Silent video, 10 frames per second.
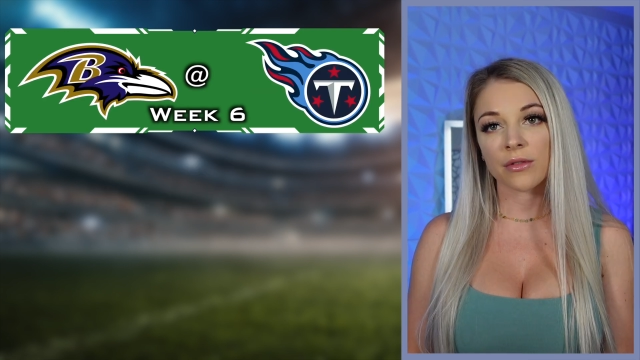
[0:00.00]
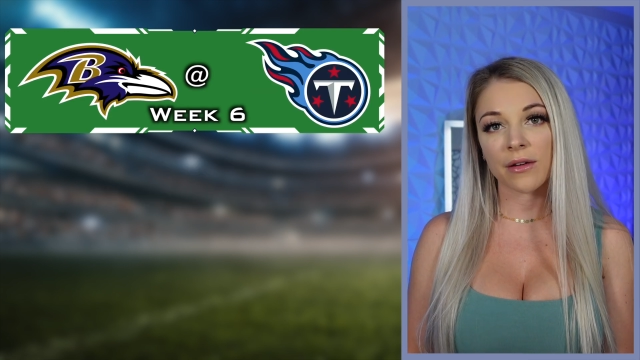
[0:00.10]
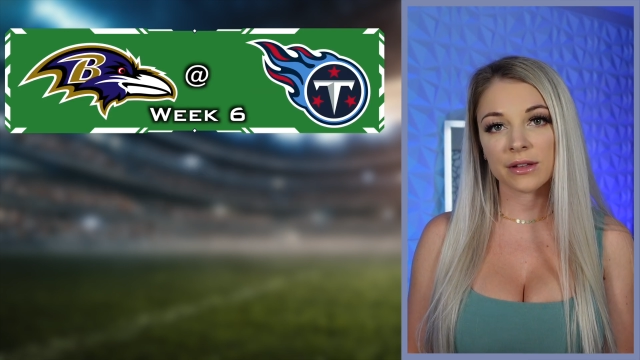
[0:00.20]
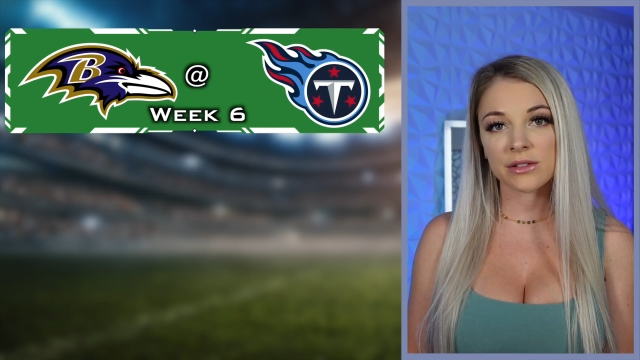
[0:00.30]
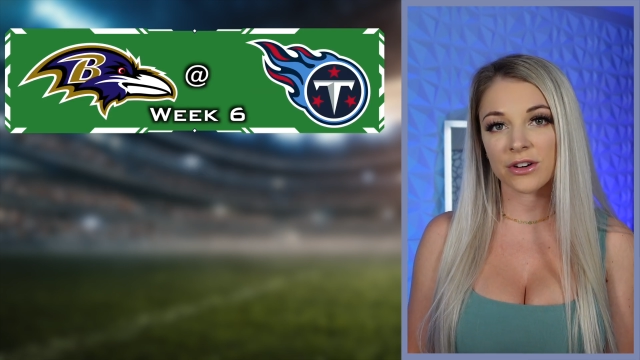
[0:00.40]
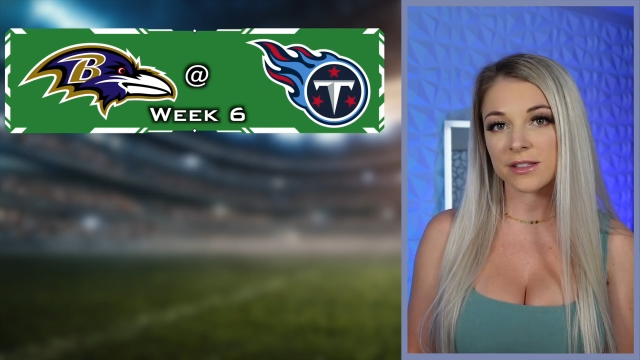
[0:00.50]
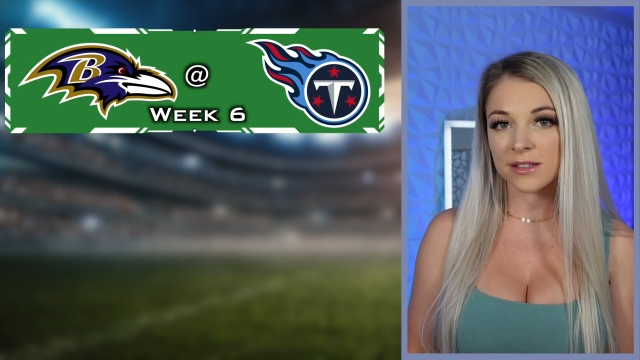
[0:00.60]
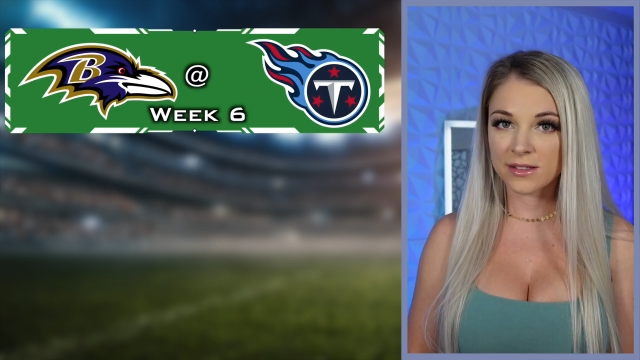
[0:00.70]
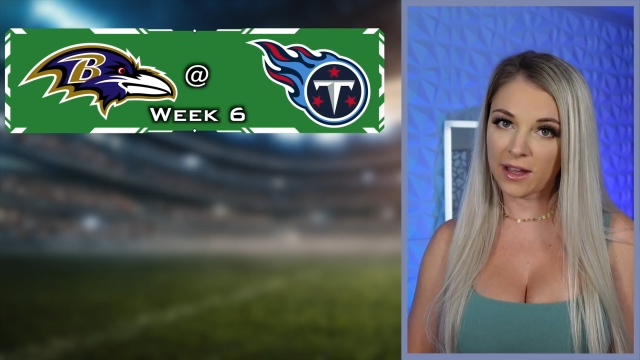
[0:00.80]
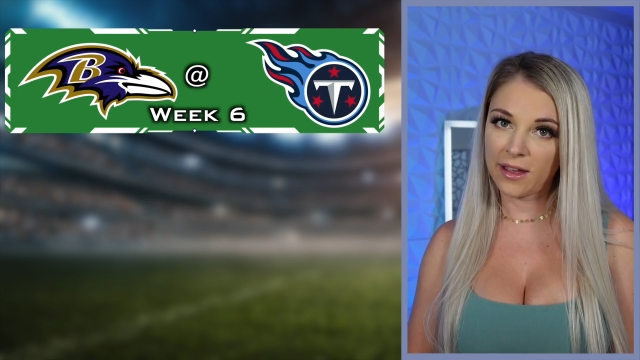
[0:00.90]
Ravens
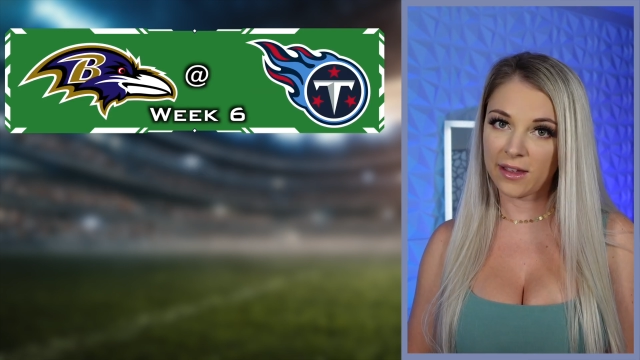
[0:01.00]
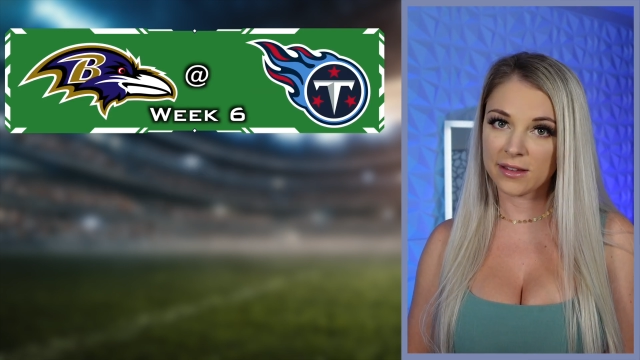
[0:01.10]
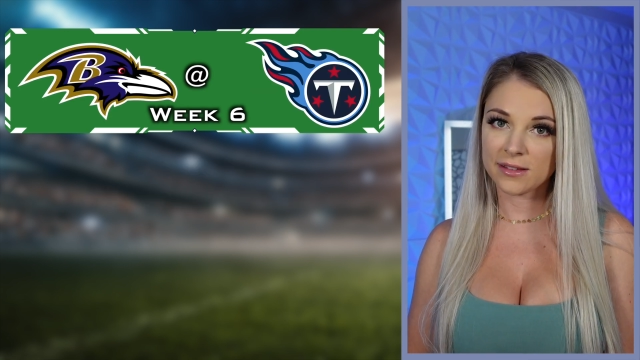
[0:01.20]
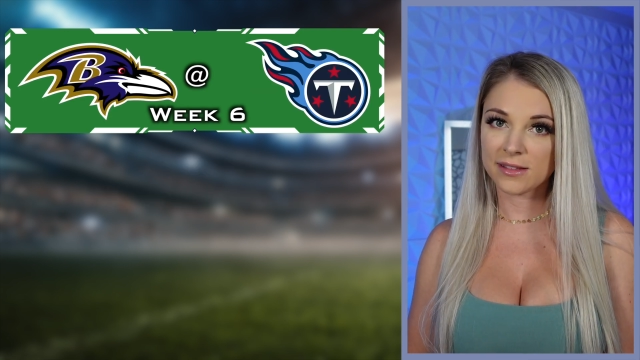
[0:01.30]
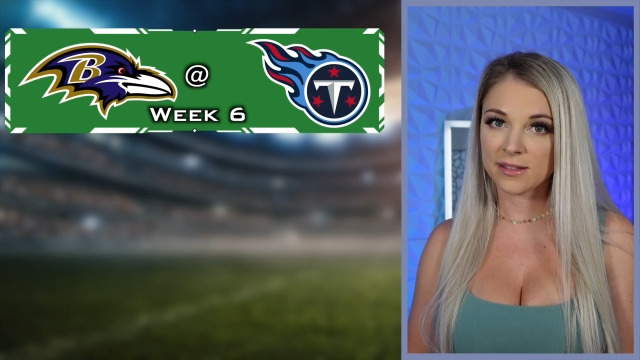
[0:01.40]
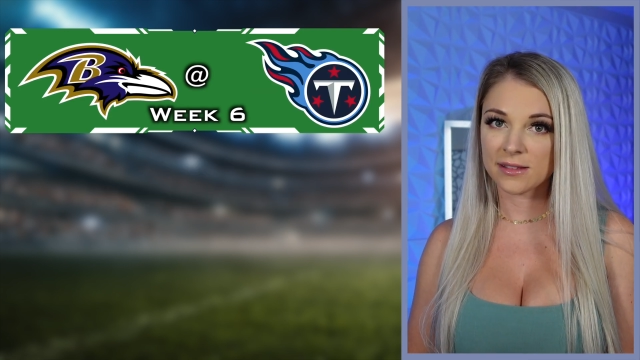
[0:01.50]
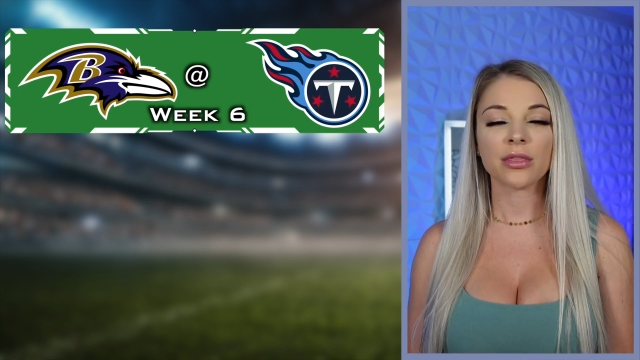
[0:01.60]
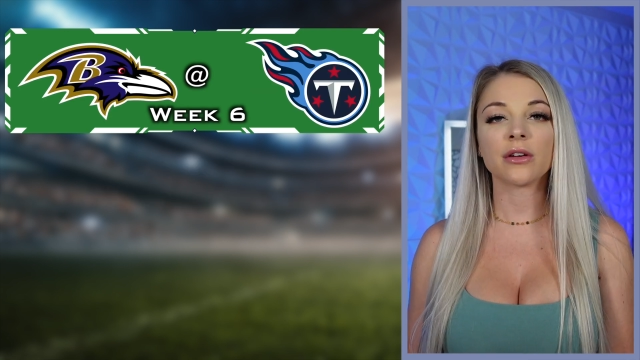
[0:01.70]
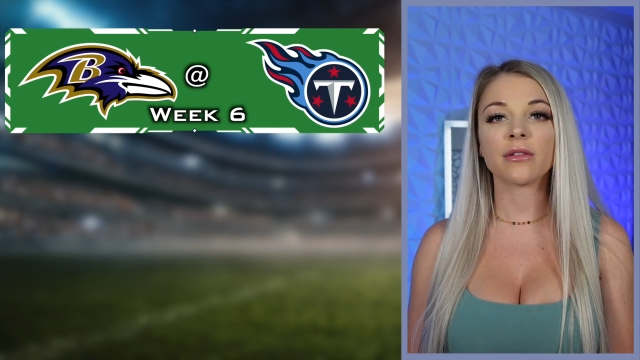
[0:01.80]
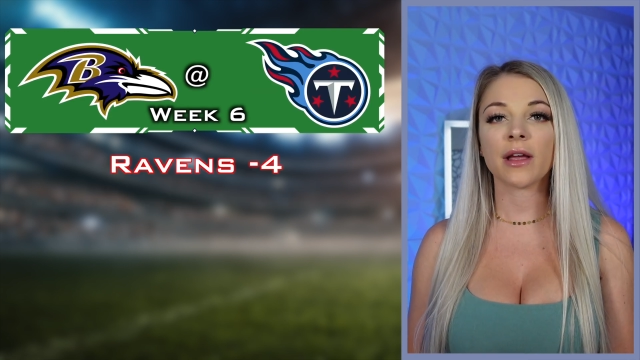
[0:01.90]
versus Titans.
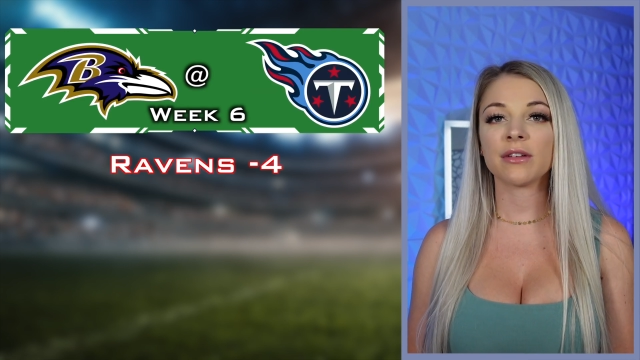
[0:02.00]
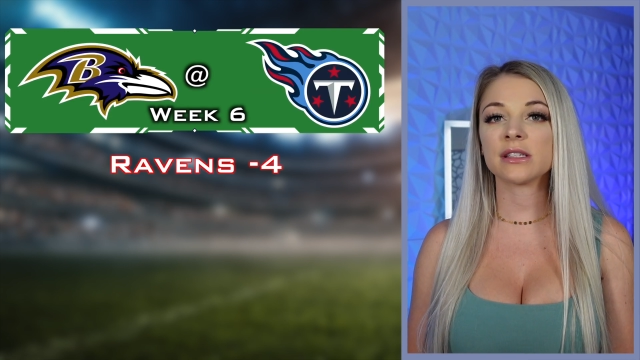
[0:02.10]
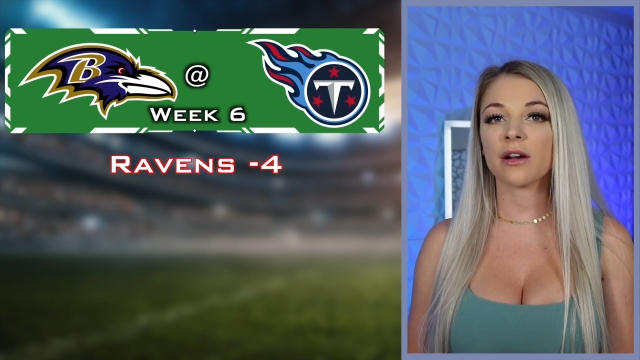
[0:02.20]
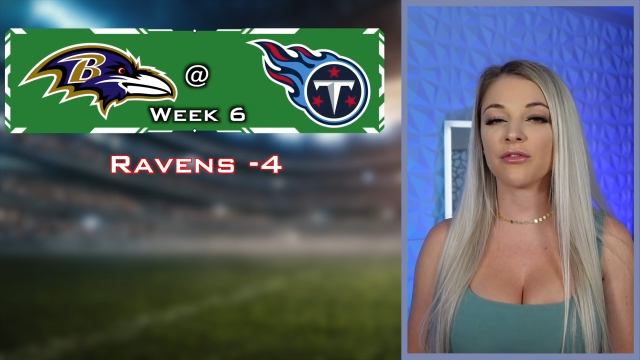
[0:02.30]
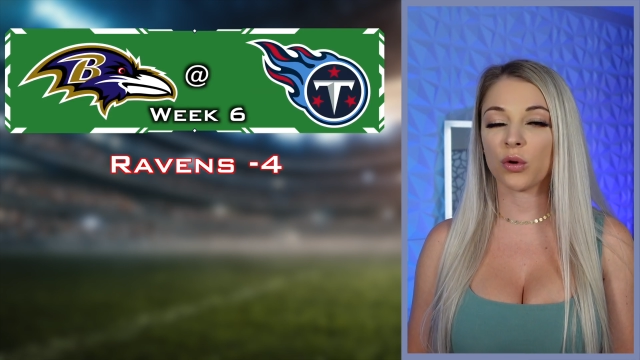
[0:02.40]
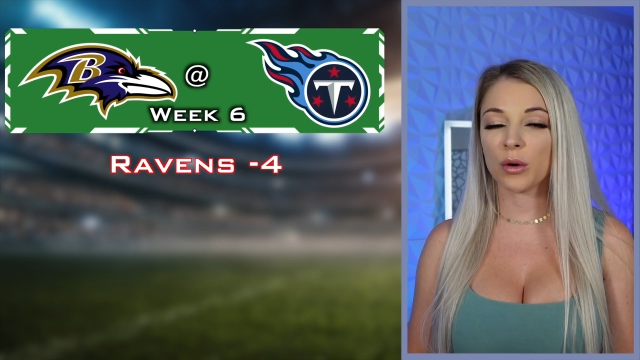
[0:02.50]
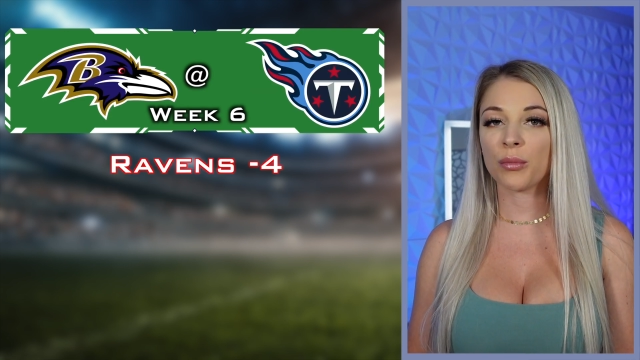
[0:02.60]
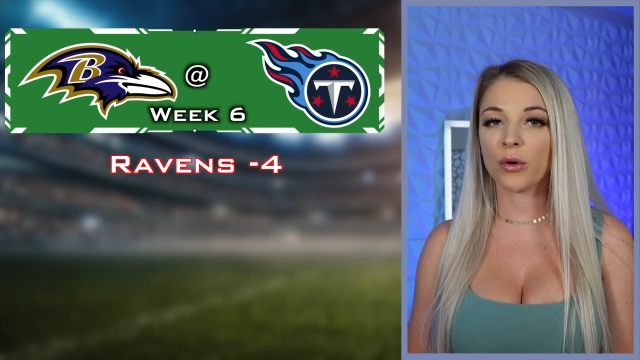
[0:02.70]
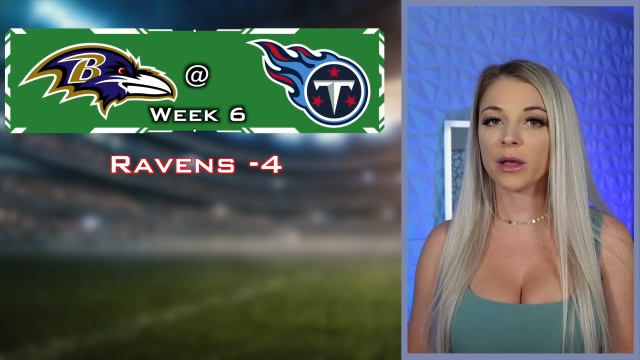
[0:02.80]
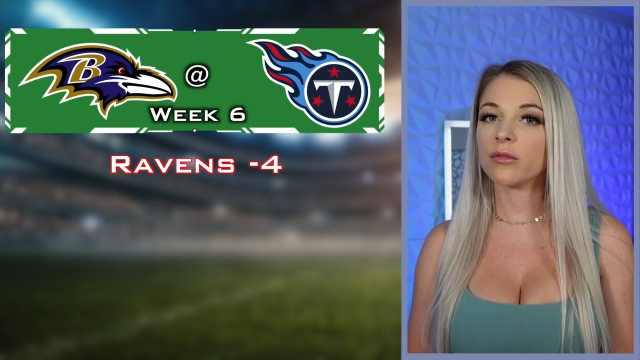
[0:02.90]
The Ravens are
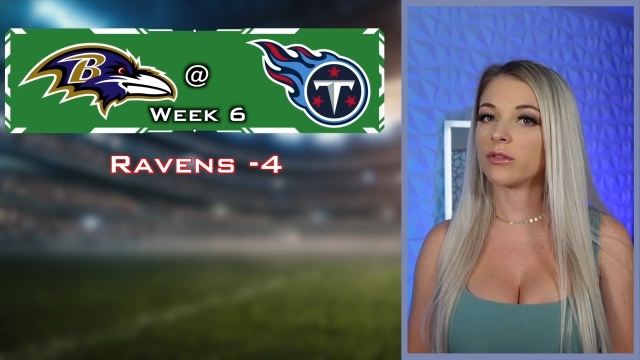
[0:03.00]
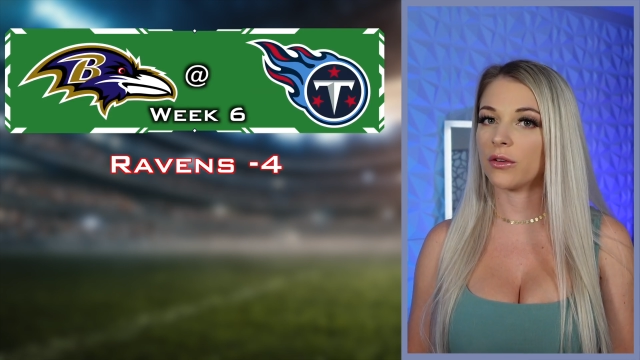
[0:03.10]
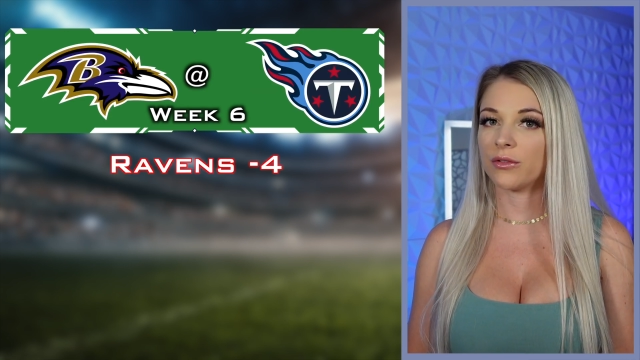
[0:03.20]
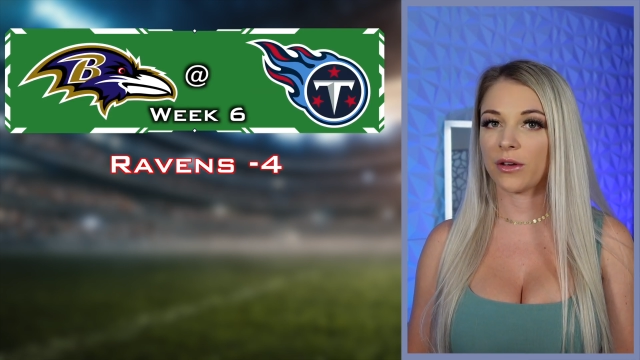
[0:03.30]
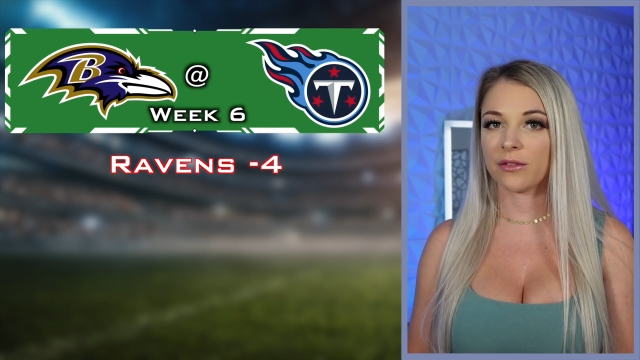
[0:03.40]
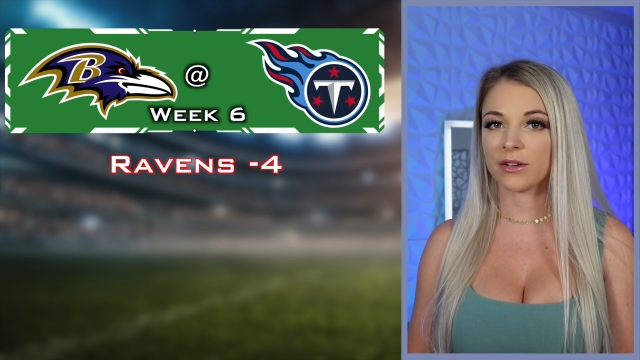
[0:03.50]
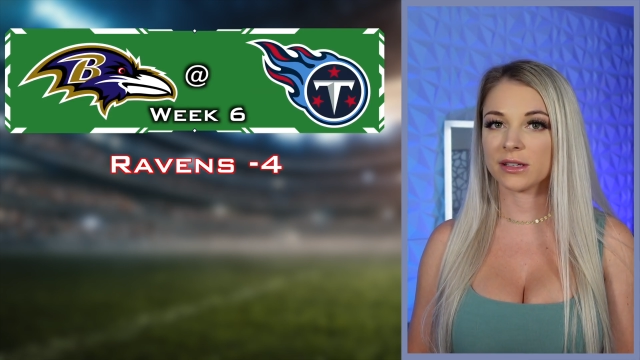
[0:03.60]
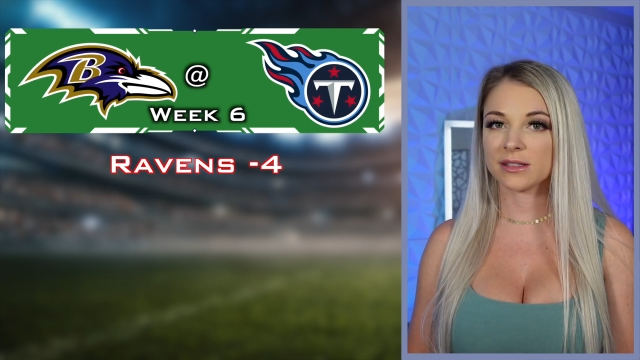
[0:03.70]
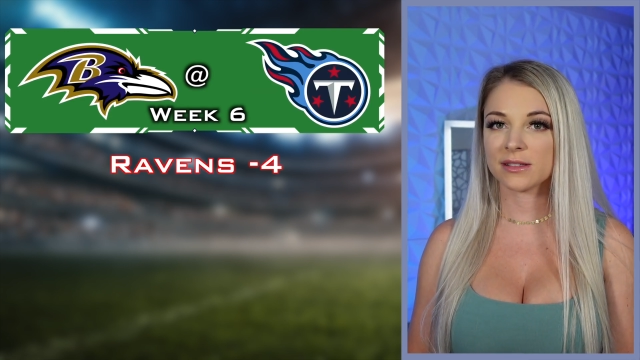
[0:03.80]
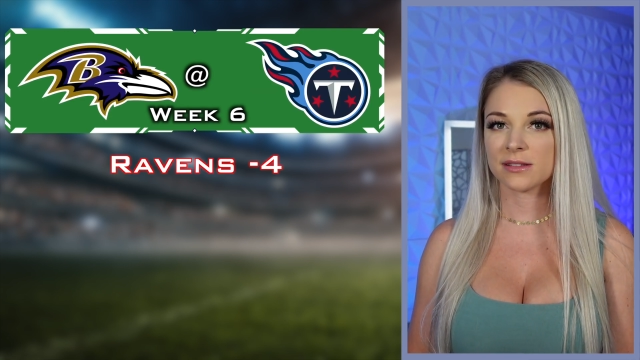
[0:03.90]
4-point road
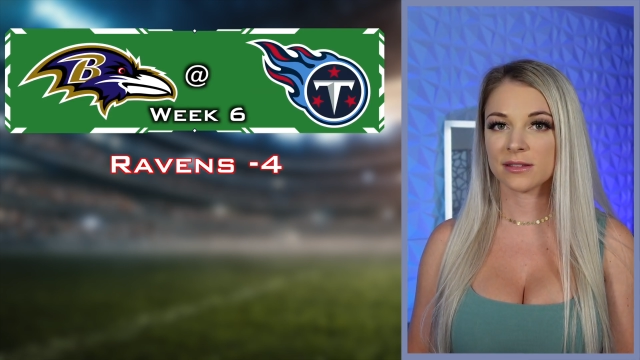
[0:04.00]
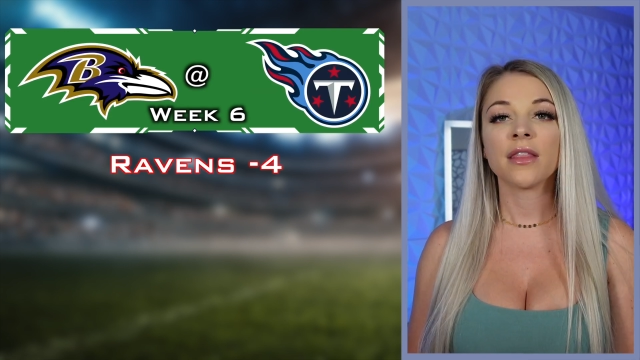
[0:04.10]
favorites.